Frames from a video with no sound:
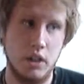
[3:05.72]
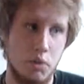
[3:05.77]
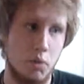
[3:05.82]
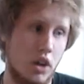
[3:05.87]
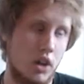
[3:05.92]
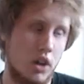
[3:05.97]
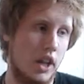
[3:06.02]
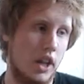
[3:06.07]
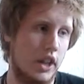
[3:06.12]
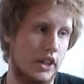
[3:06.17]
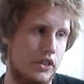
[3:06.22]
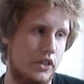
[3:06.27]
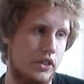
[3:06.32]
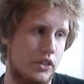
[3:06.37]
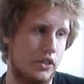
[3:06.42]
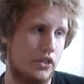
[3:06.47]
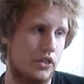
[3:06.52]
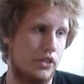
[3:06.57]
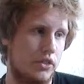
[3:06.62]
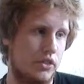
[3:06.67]
Well, I like
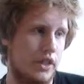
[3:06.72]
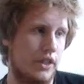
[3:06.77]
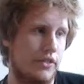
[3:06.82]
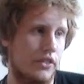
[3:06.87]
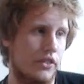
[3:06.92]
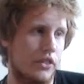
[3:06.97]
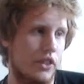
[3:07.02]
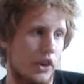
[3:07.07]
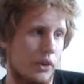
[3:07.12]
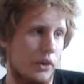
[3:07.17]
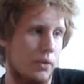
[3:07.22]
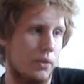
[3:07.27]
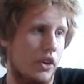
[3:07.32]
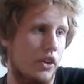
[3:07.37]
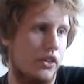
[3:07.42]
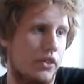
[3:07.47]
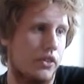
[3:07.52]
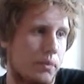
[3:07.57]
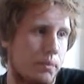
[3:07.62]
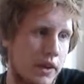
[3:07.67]
to use different size
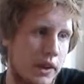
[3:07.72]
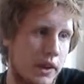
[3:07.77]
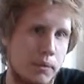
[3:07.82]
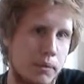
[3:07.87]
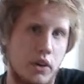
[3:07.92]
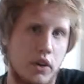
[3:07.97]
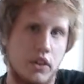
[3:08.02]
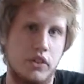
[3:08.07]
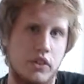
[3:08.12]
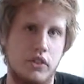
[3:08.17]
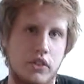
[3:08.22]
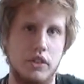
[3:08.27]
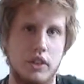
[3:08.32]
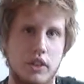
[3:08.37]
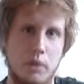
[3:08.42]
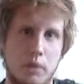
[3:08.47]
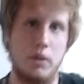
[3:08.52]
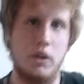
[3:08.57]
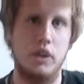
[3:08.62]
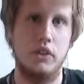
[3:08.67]
pots, big pots,
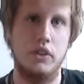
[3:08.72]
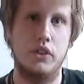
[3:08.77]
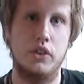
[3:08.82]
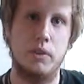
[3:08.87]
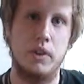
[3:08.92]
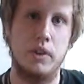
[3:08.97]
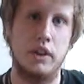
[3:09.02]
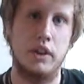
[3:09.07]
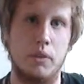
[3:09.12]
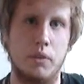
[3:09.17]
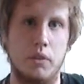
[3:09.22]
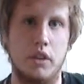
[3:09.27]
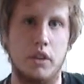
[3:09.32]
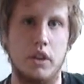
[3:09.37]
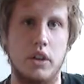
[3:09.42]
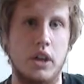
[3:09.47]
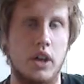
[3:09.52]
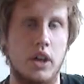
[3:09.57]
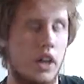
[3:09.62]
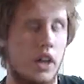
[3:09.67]
little pots, depending on
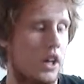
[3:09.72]
what.